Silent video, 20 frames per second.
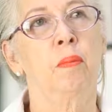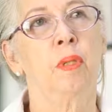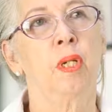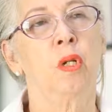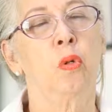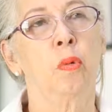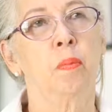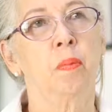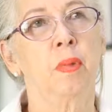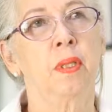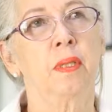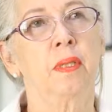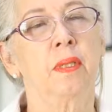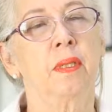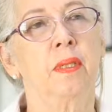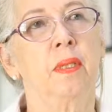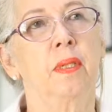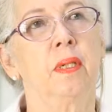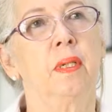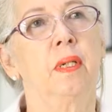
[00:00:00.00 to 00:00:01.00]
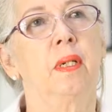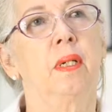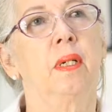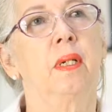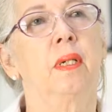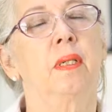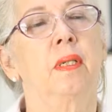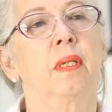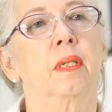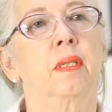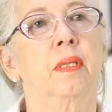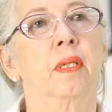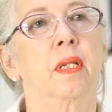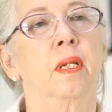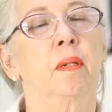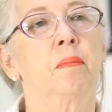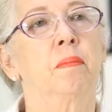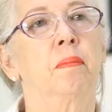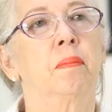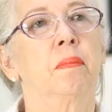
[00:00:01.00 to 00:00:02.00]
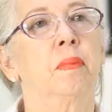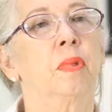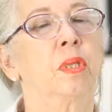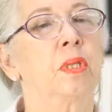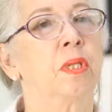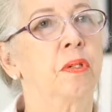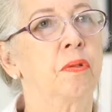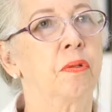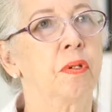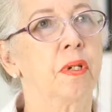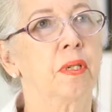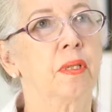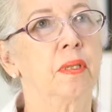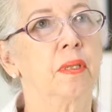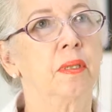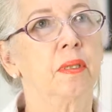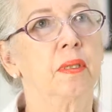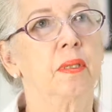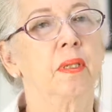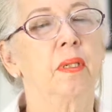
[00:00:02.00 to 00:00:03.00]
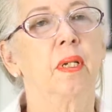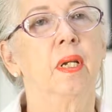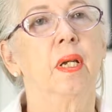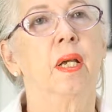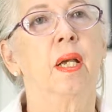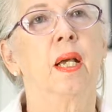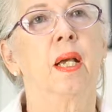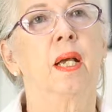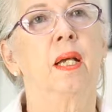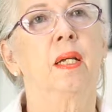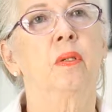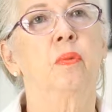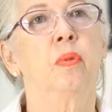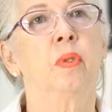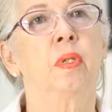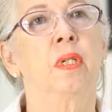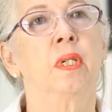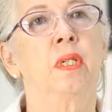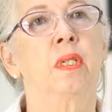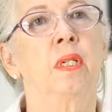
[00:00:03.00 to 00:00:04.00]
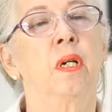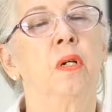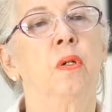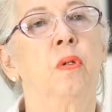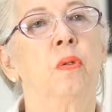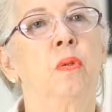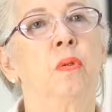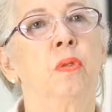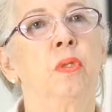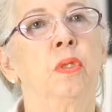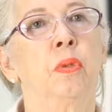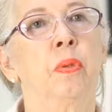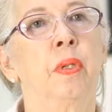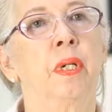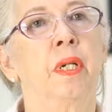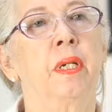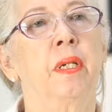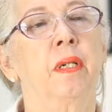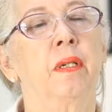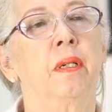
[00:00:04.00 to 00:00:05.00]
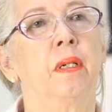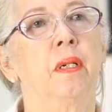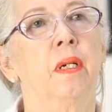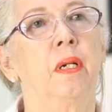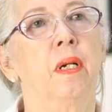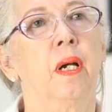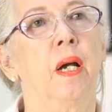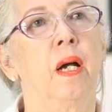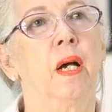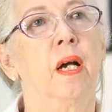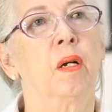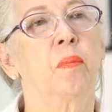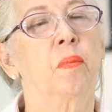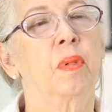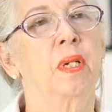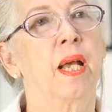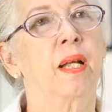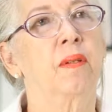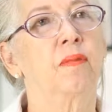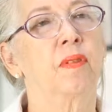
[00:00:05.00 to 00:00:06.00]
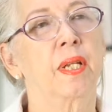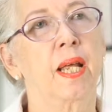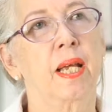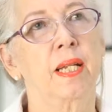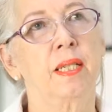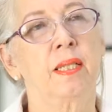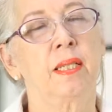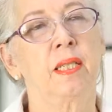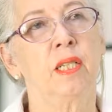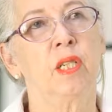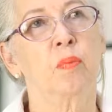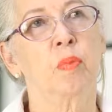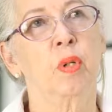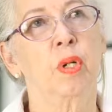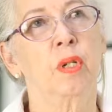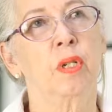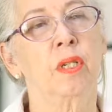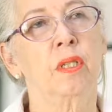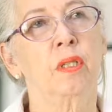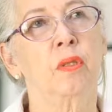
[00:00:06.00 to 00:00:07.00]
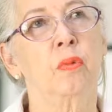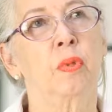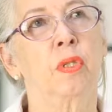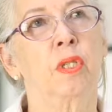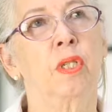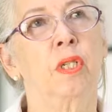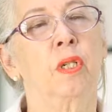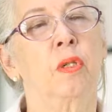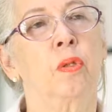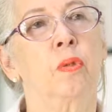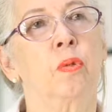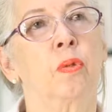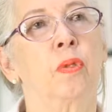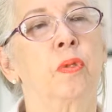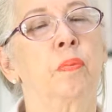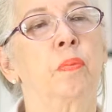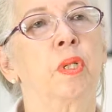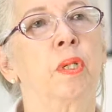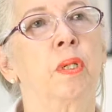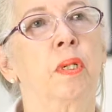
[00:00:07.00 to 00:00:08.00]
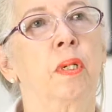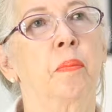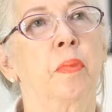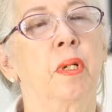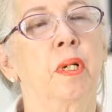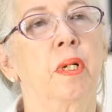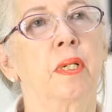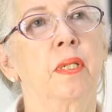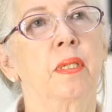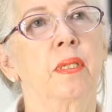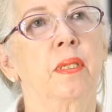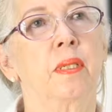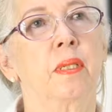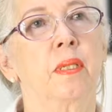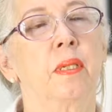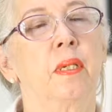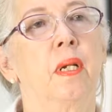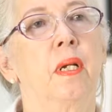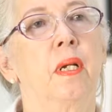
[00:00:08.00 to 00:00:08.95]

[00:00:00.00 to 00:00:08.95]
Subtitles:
equipment, the same materials, and we are now doing galvanized steel products, which includes burglar bars,